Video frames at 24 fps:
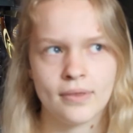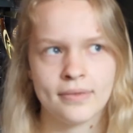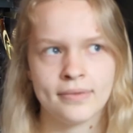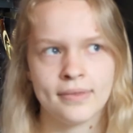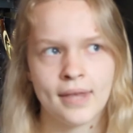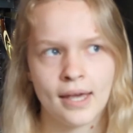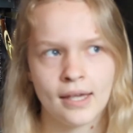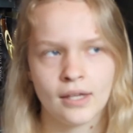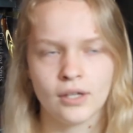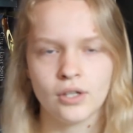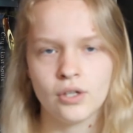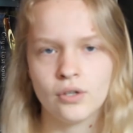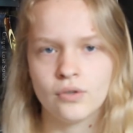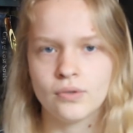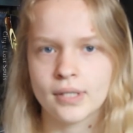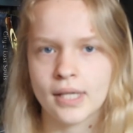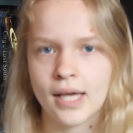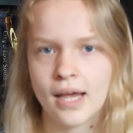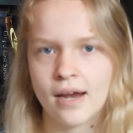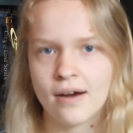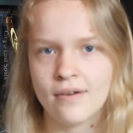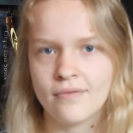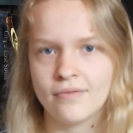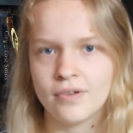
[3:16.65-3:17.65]
Thank you to
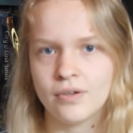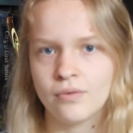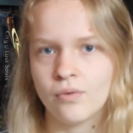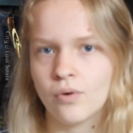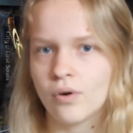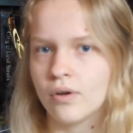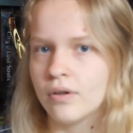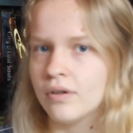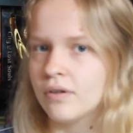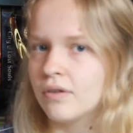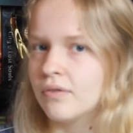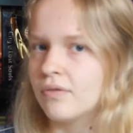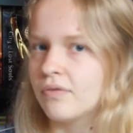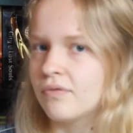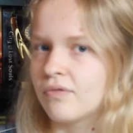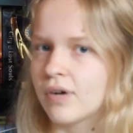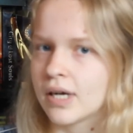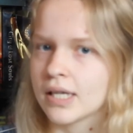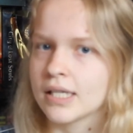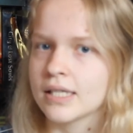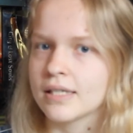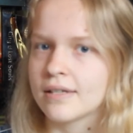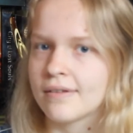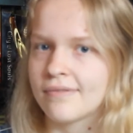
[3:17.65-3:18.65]
everyone,
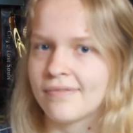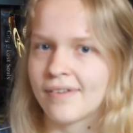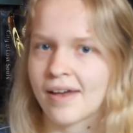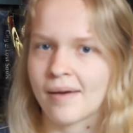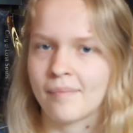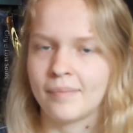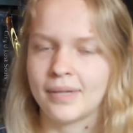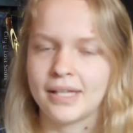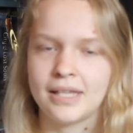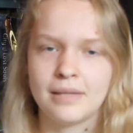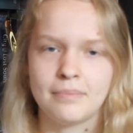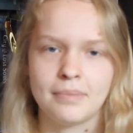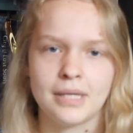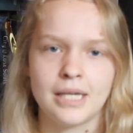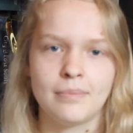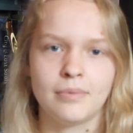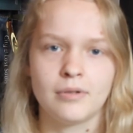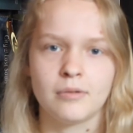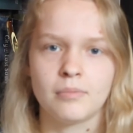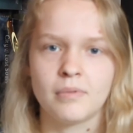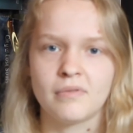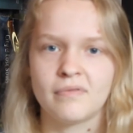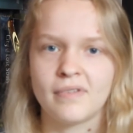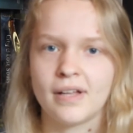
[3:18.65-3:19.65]
friends, family, the
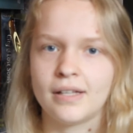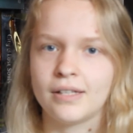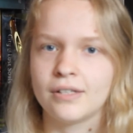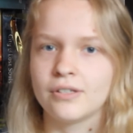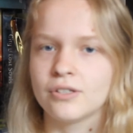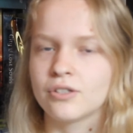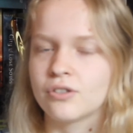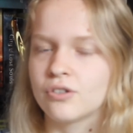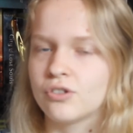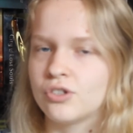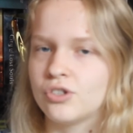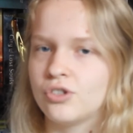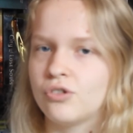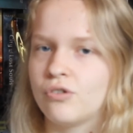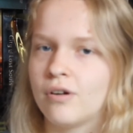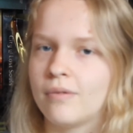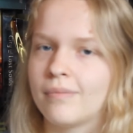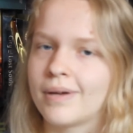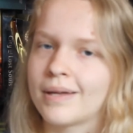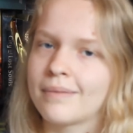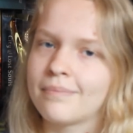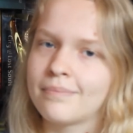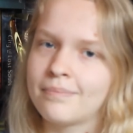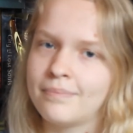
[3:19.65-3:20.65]
people of novellas, because you are
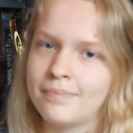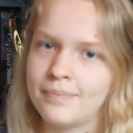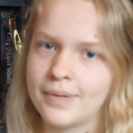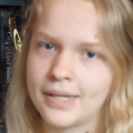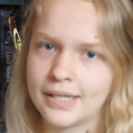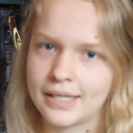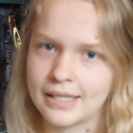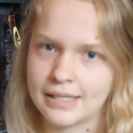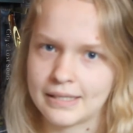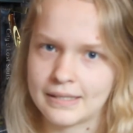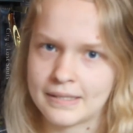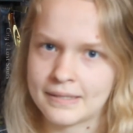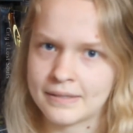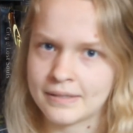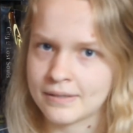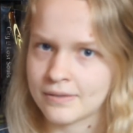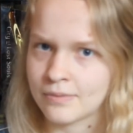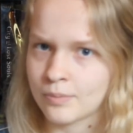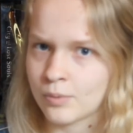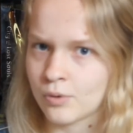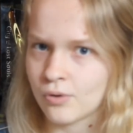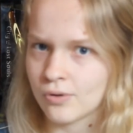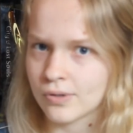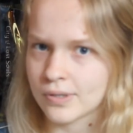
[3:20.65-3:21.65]
my biggest
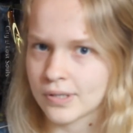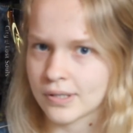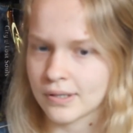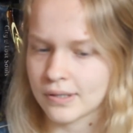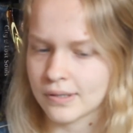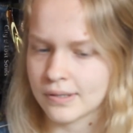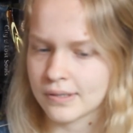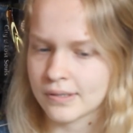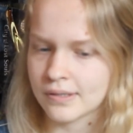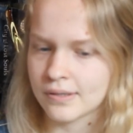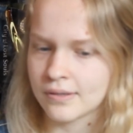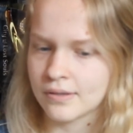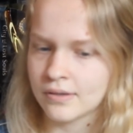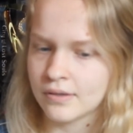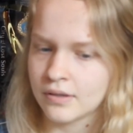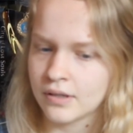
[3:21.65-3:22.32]
supporters.